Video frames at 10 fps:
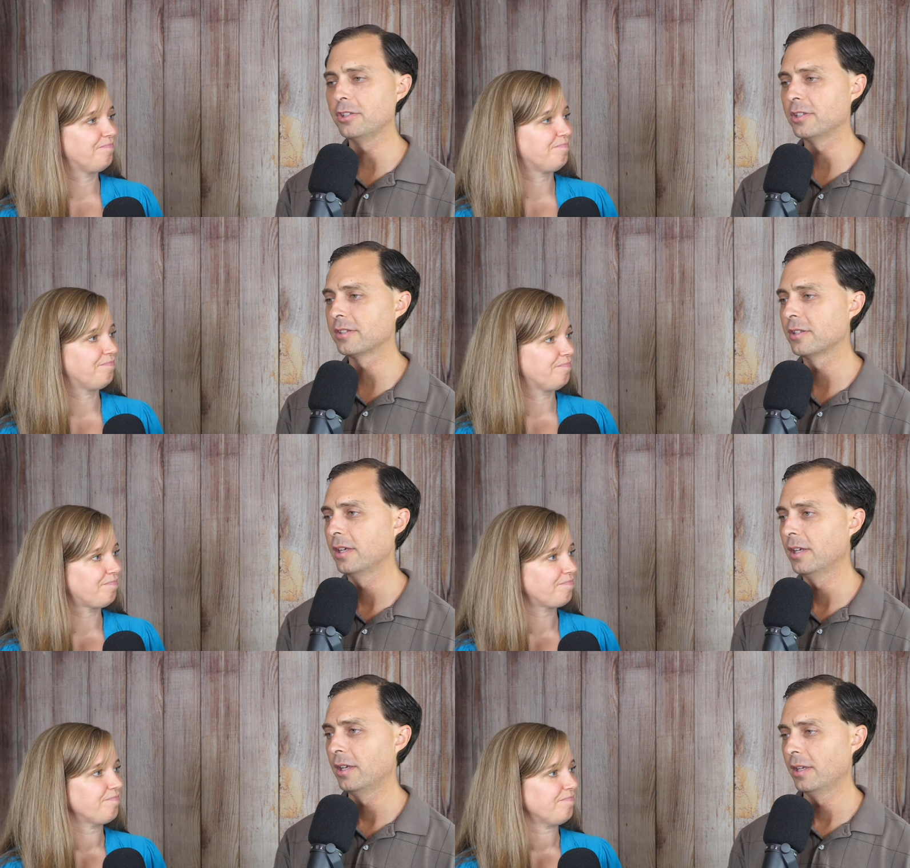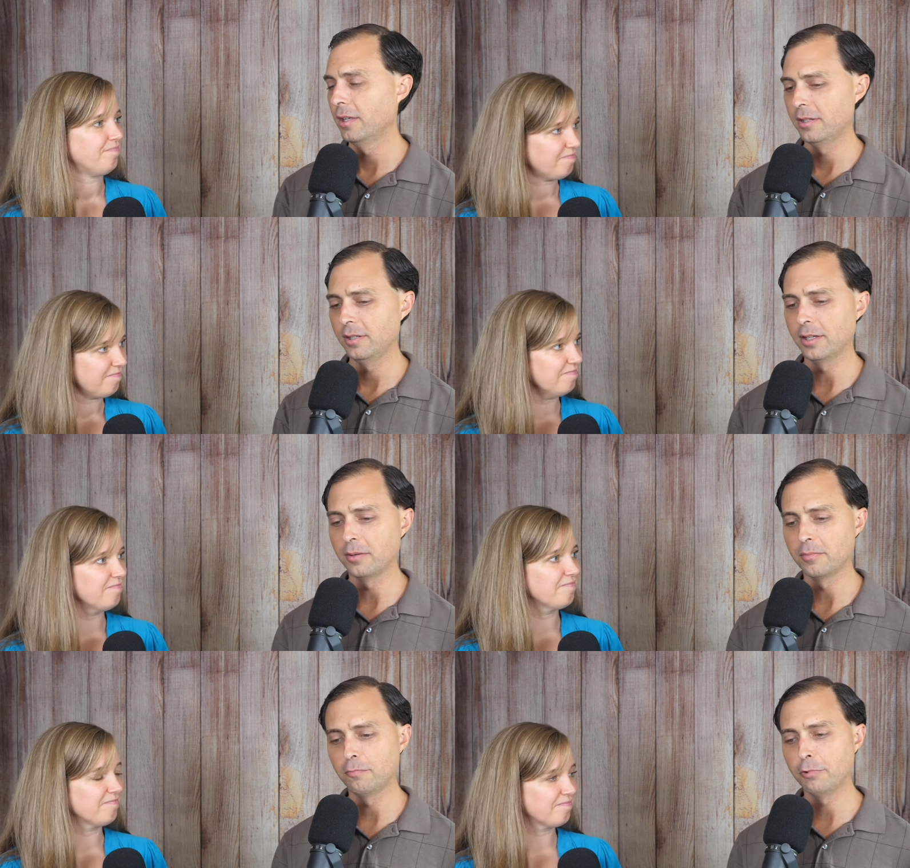Speaker 1: and just
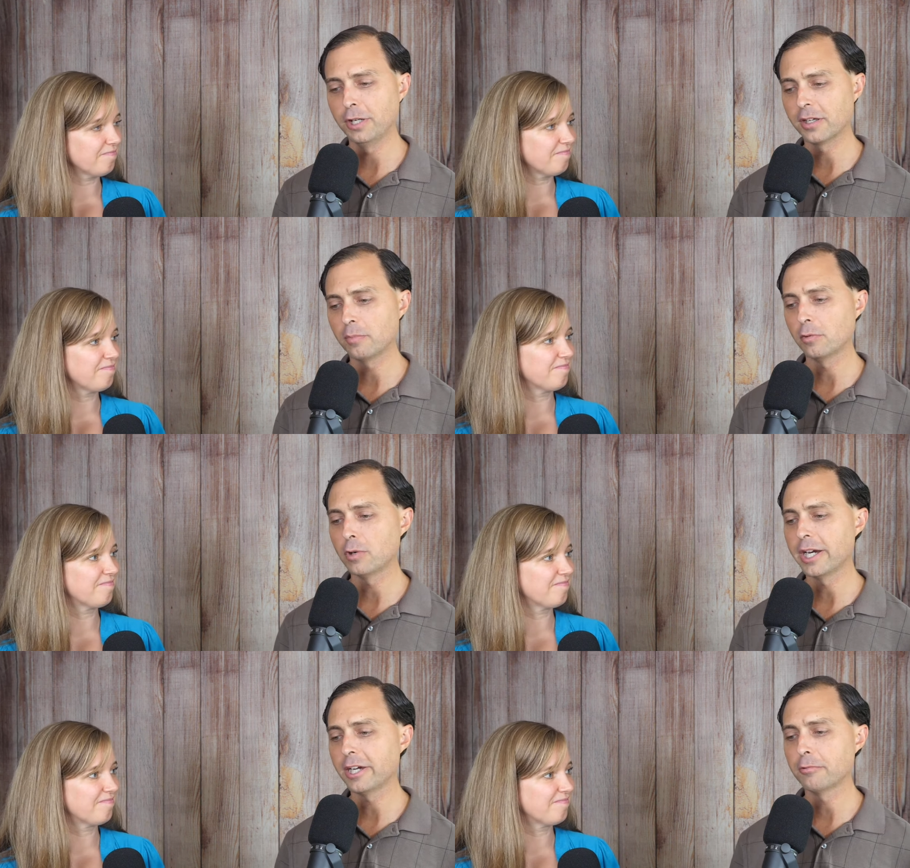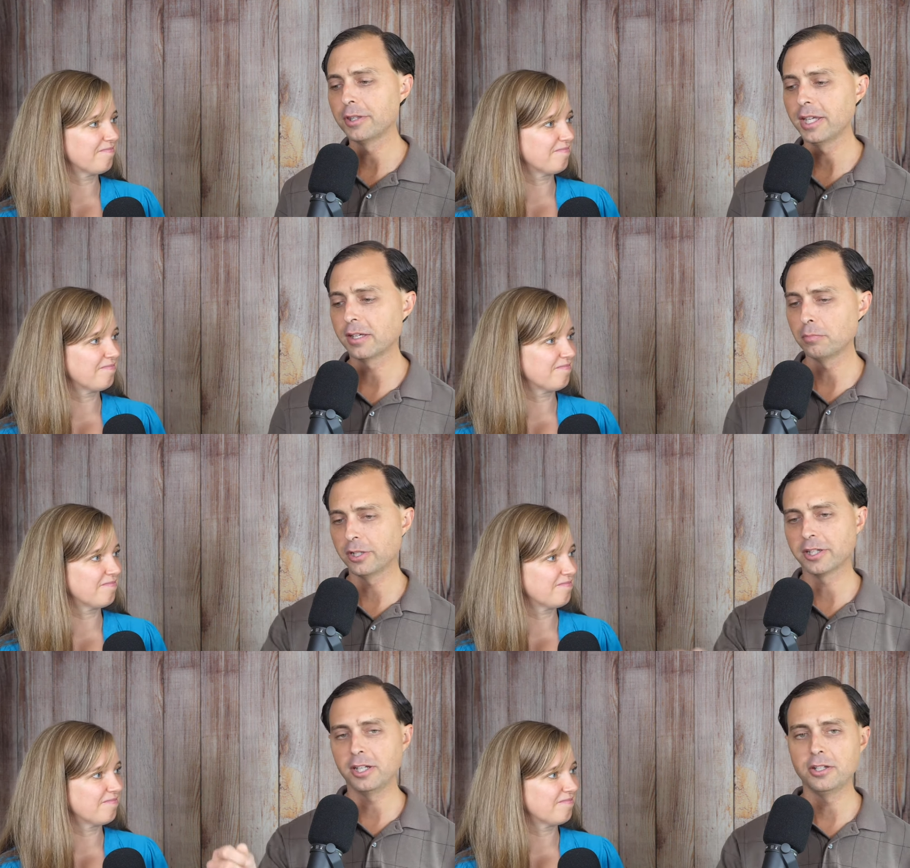um, rig up a wire where they
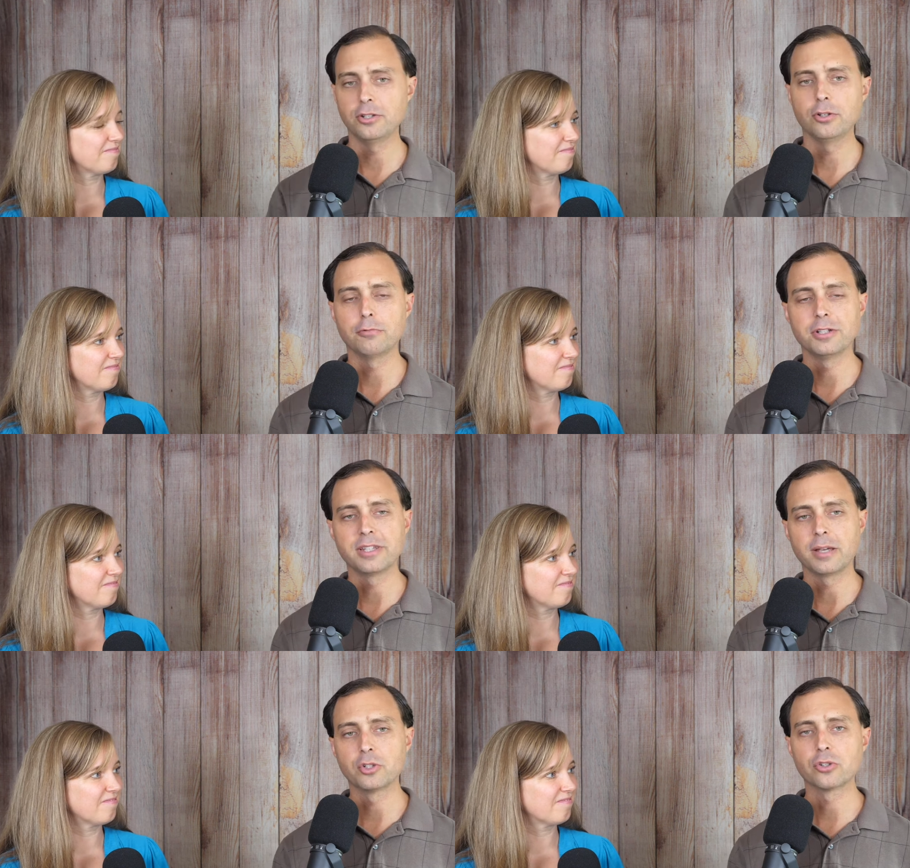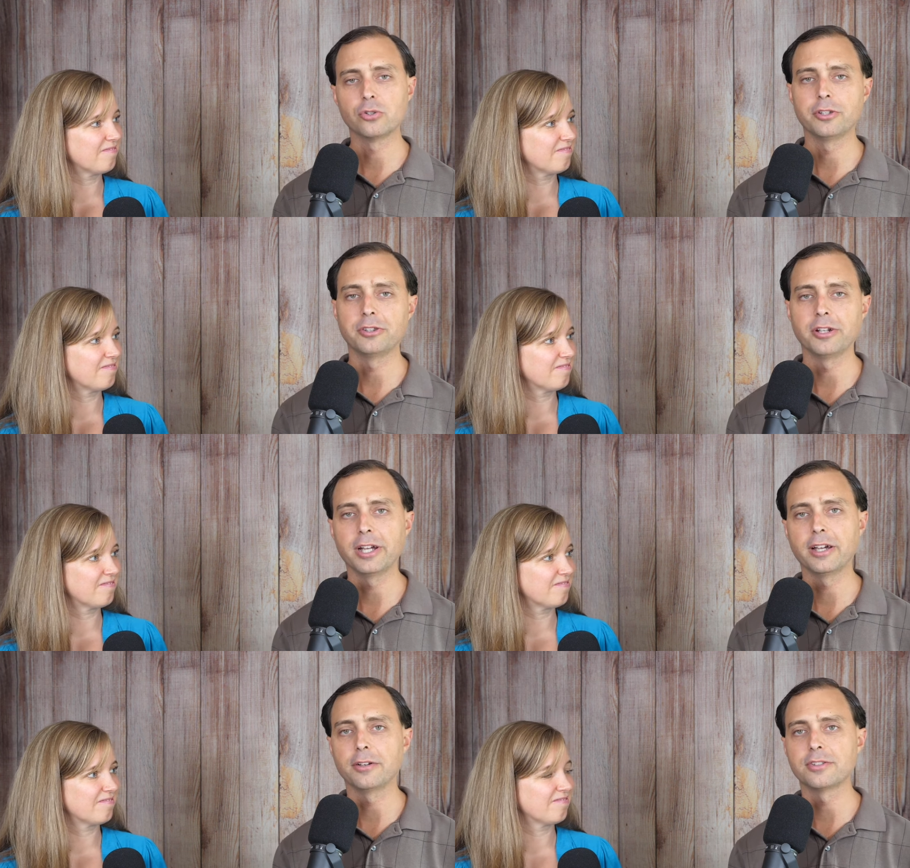could plug it into a receptacle in
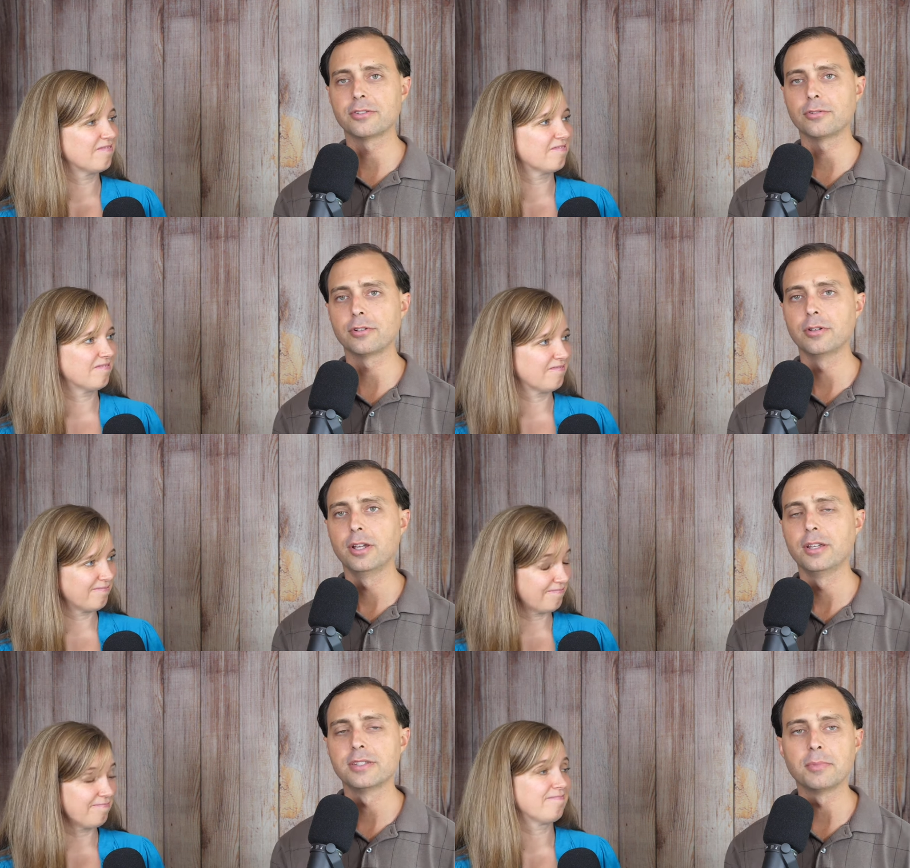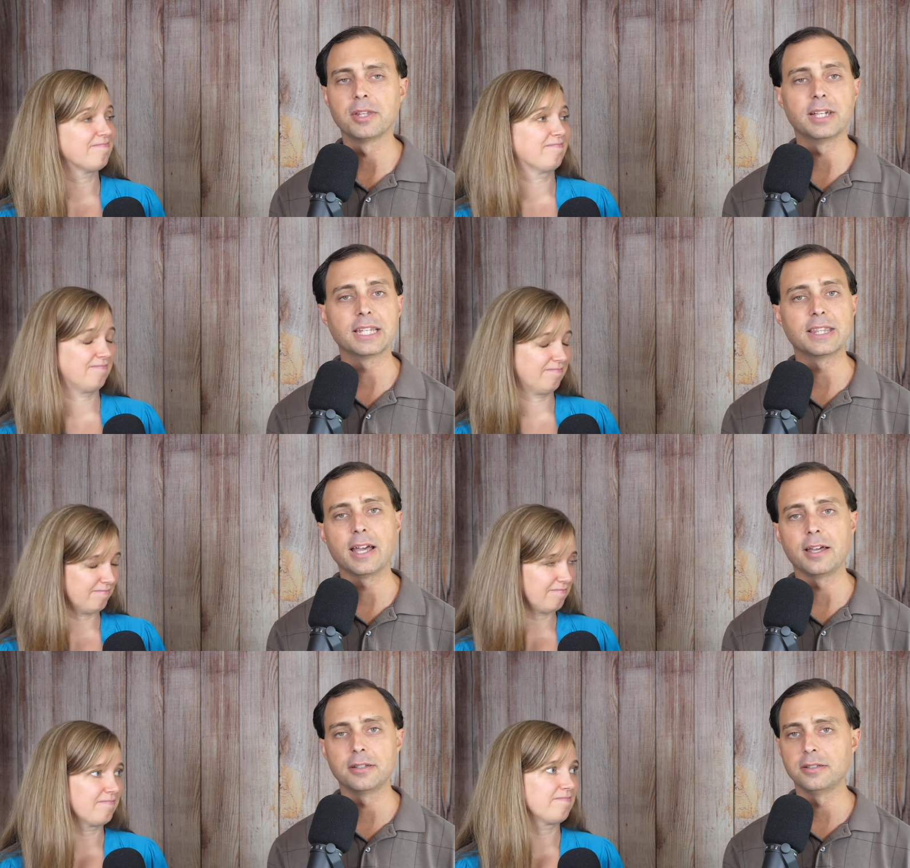their house or something like
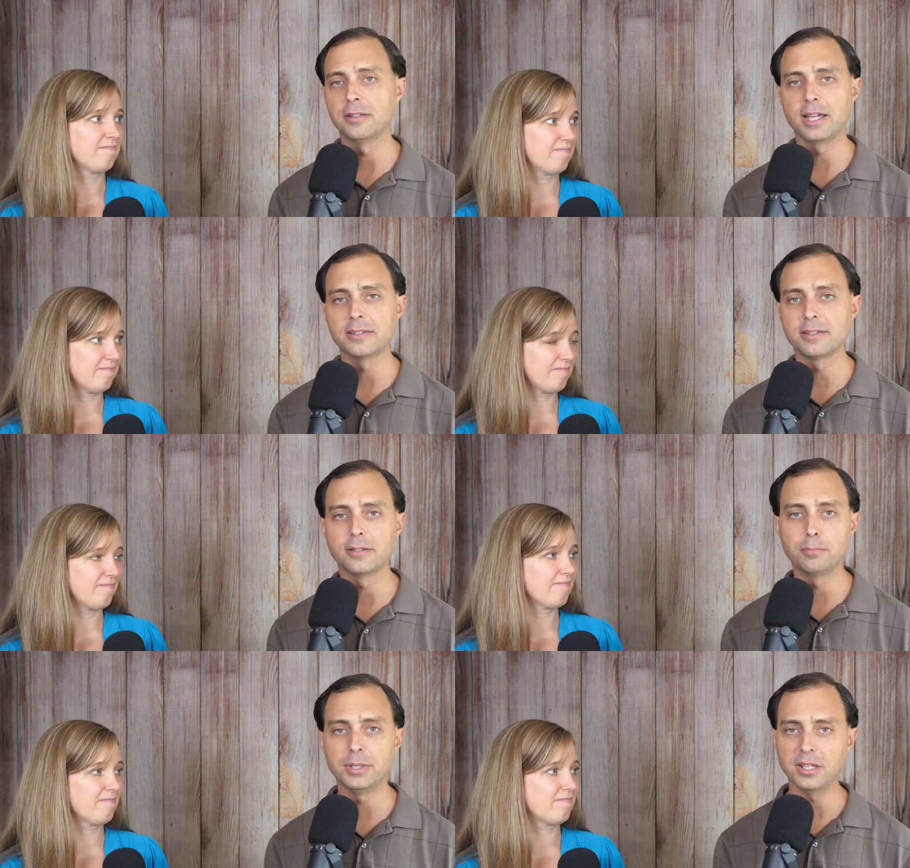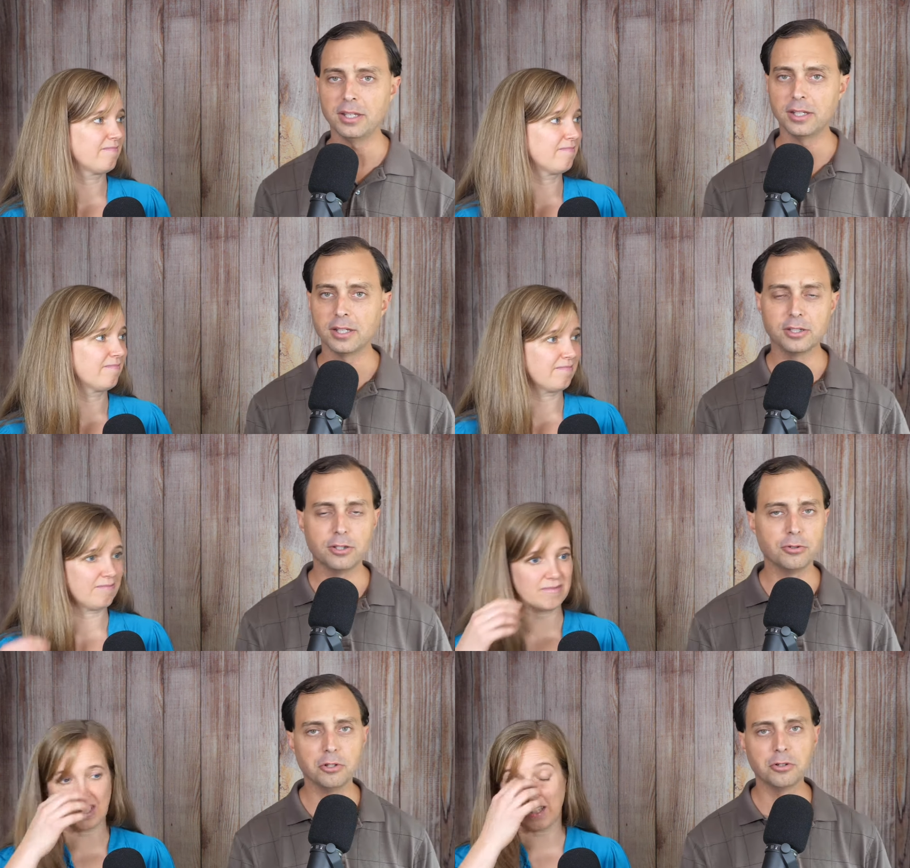that. And that's a
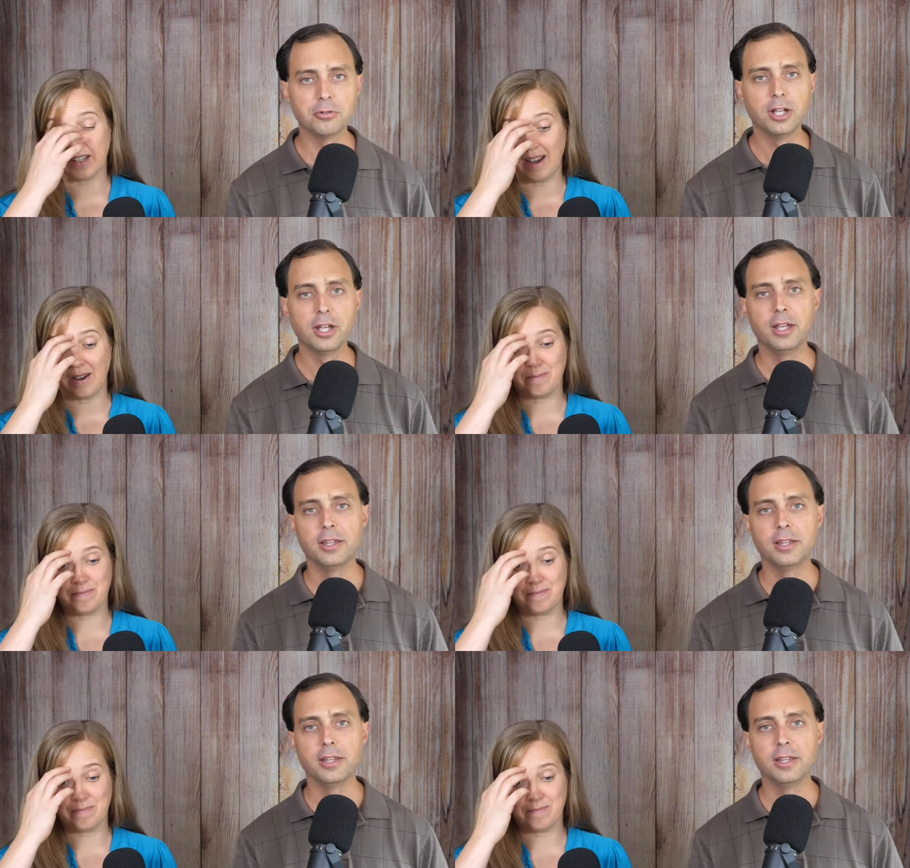big no no. Yeah.